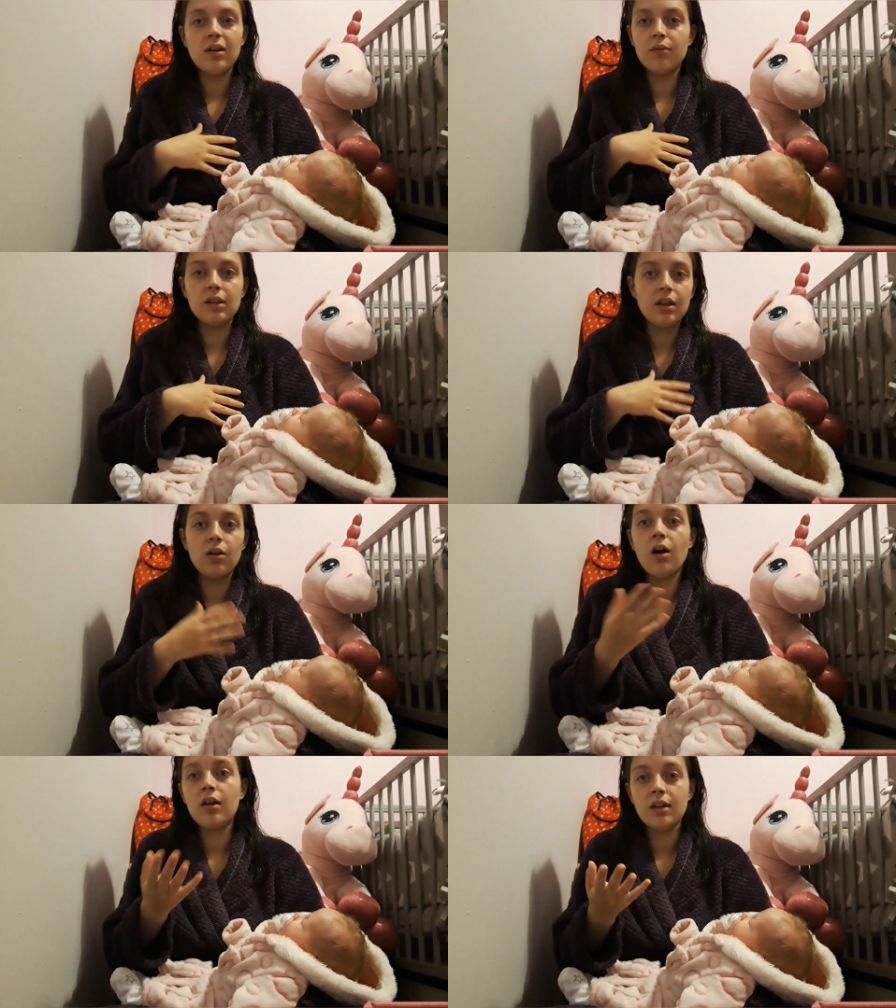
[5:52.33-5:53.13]
And obviously,
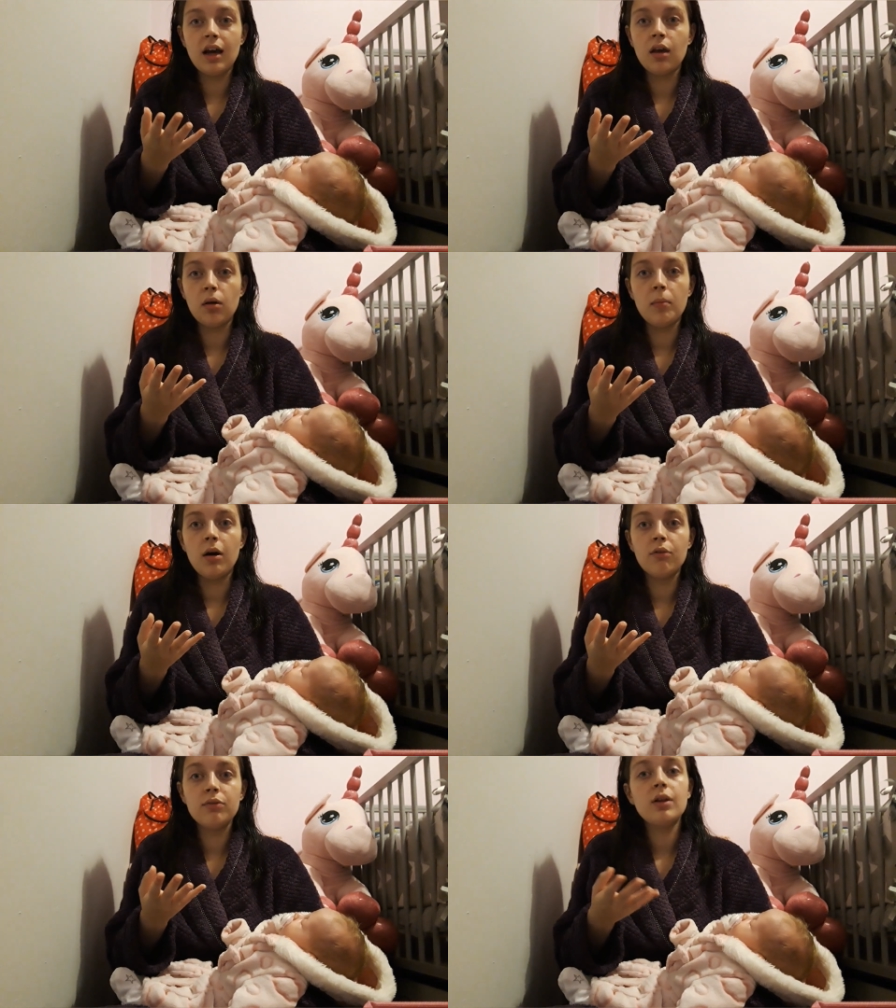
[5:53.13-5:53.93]
you can't take them
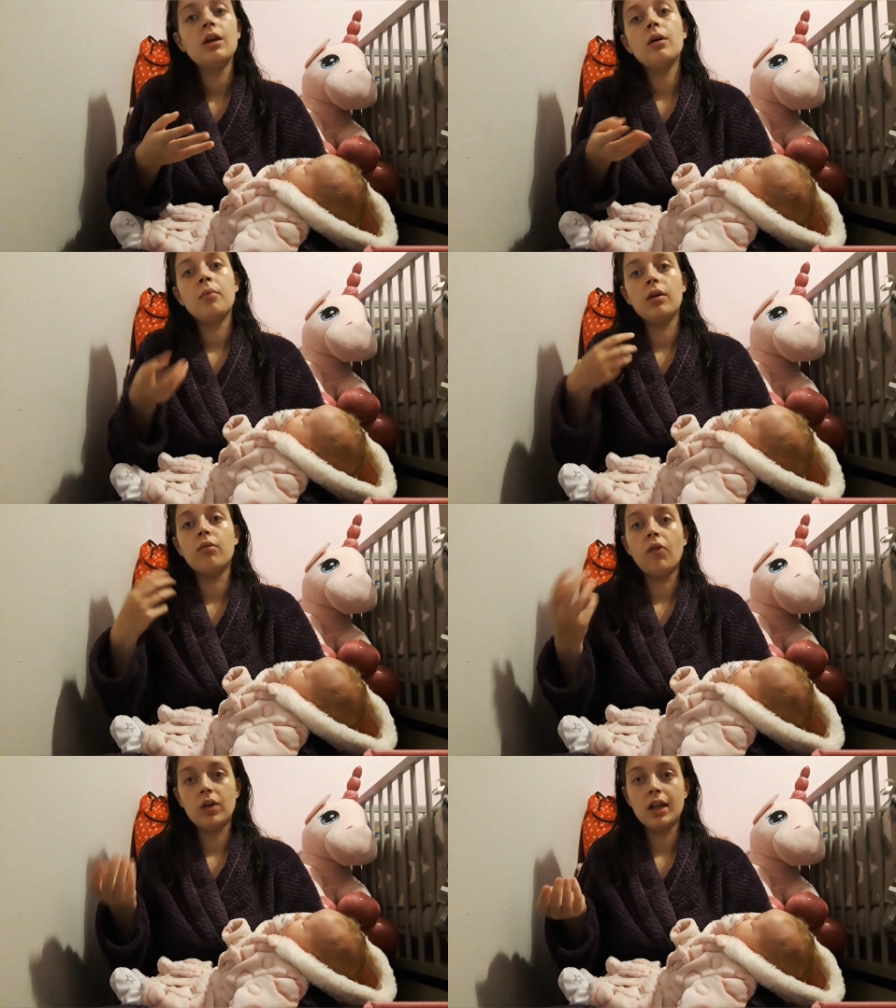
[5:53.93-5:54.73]
off when
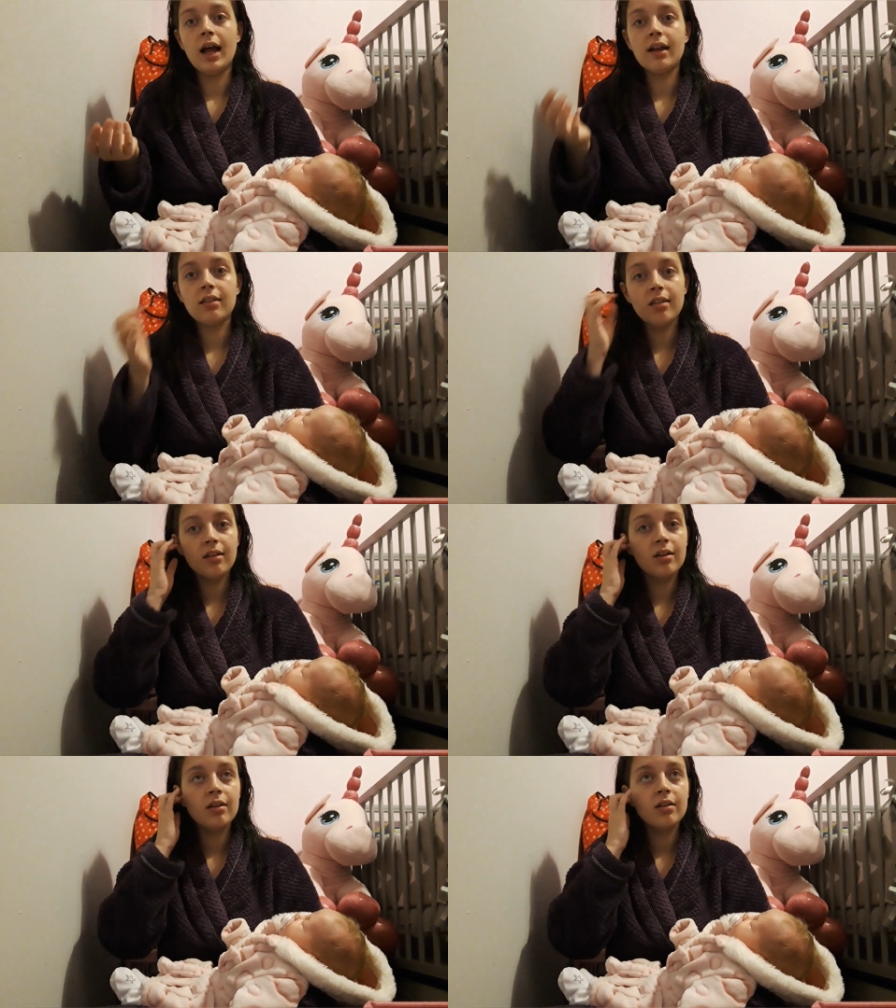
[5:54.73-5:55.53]
they're already latched.